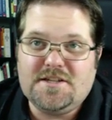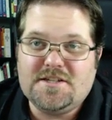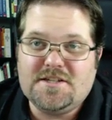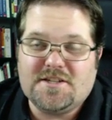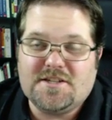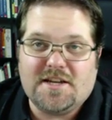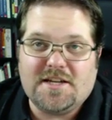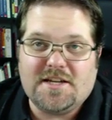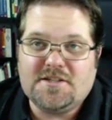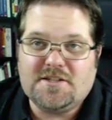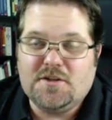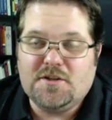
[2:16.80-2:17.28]

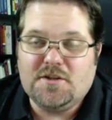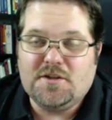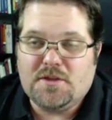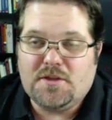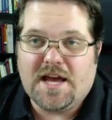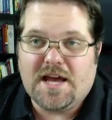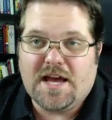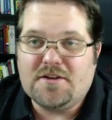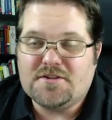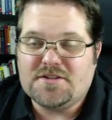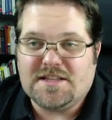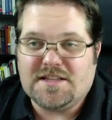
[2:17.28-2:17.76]
like
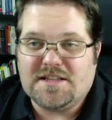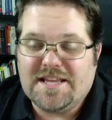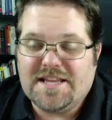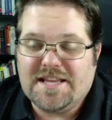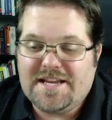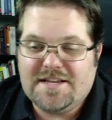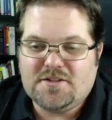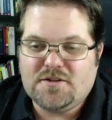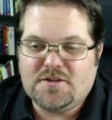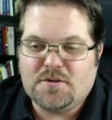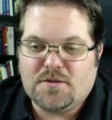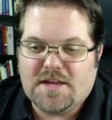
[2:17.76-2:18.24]
2000,
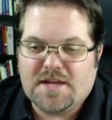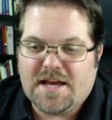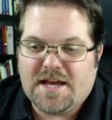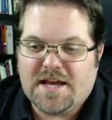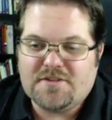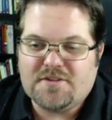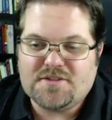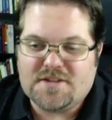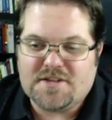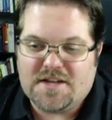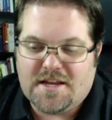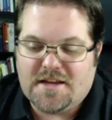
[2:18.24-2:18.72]
late
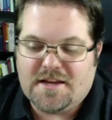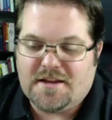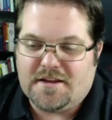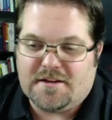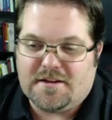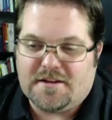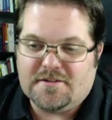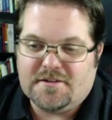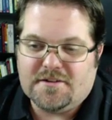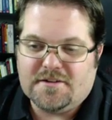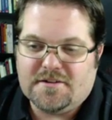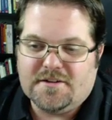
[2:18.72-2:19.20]

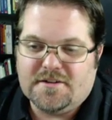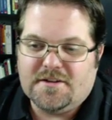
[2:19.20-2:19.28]
2008,